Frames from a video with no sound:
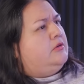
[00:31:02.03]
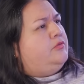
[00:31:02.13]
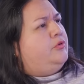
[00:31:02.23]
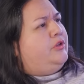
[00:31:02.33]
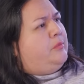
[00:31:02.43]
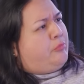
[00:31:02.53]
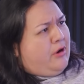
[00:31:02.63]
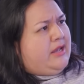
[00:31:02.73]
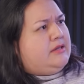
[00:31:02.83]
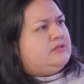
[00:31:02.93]
look for in the
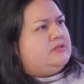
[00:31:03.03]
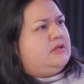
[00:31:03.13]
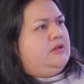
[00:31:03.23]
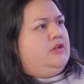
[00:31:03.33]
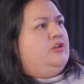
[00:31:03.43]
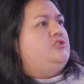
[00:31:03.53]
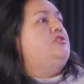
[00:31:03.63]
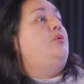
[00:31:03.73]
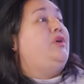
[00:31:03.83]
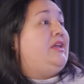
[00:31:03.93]
price so
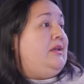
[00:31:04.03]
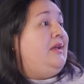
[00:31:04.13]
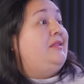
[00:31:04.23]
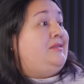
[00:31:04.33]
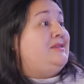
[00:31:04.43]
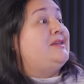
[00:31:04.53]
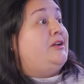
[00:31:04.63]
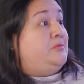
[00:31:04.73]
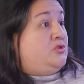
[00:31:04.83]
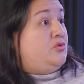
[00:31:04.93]
that we can get these
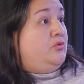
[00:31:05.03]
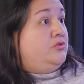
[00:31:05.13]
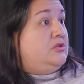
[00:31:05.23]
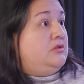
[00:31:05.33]
items sold?